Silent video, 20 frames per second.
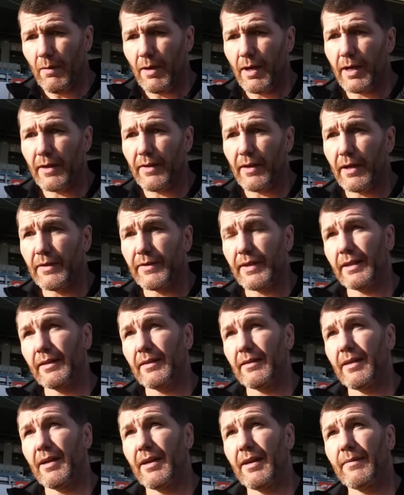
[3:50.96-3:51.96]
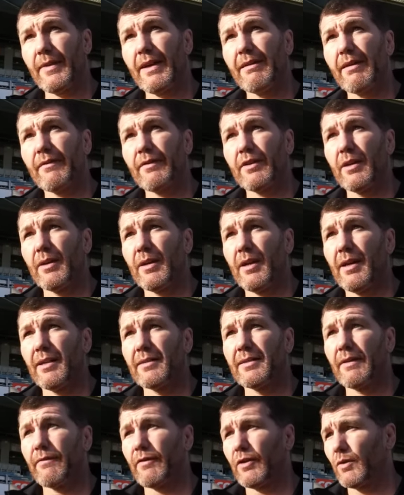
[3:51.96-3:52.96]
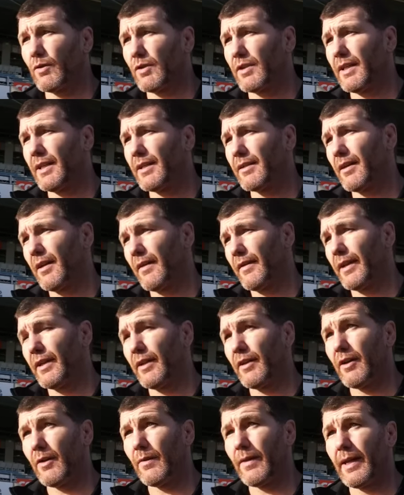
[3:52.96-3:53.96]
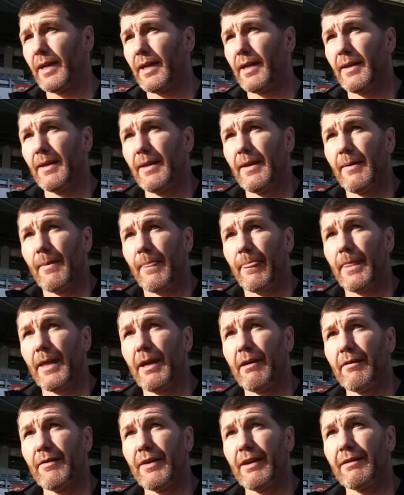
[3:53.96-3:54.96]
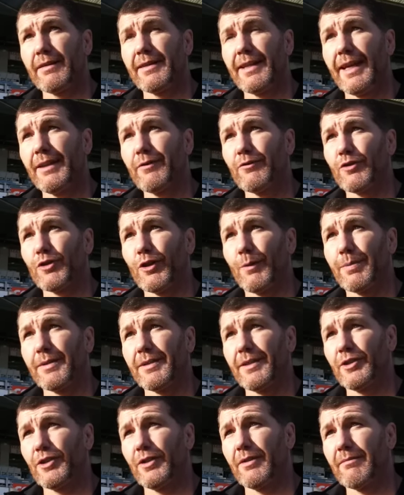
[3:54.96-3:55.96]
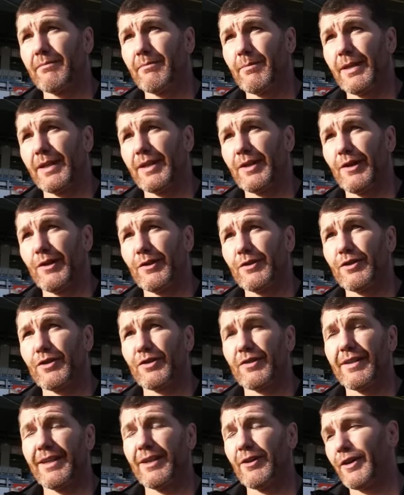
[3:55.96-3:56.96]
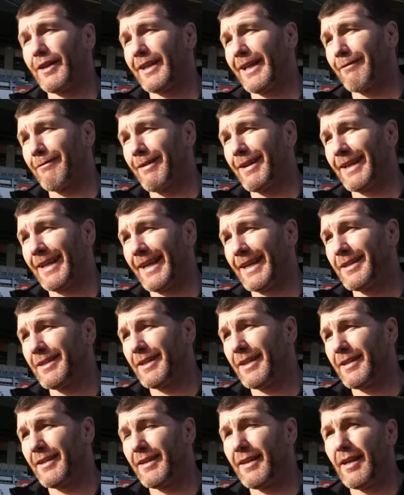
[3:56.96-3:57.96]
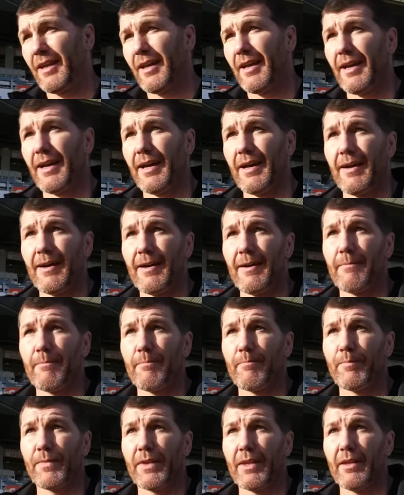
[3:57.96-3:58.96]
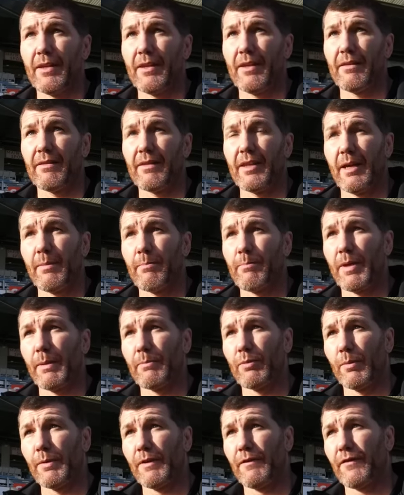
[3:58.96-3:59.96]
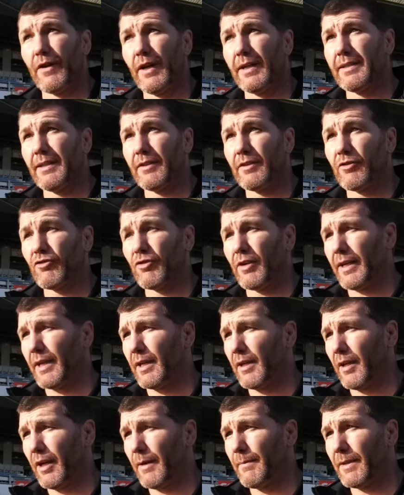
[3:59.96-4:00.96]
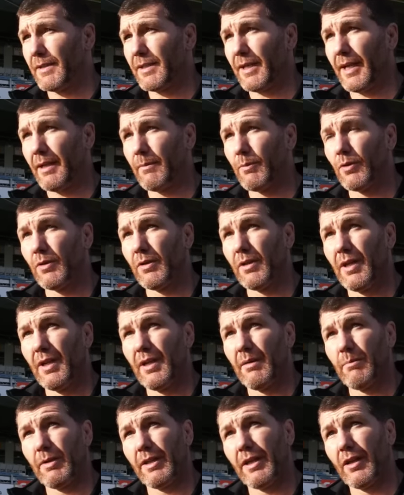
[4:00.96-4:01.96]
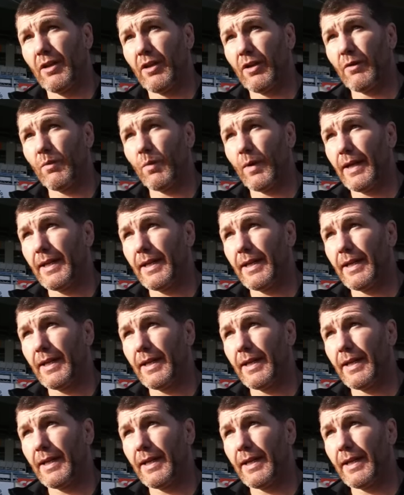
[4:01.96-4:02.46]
Well, I think they're having a difficult season, aren't they? You know, they're a dangerous opposition, because they're not going to get relegated. Mm-hmm. They're probably fighting to try and climb the table, but in a lot of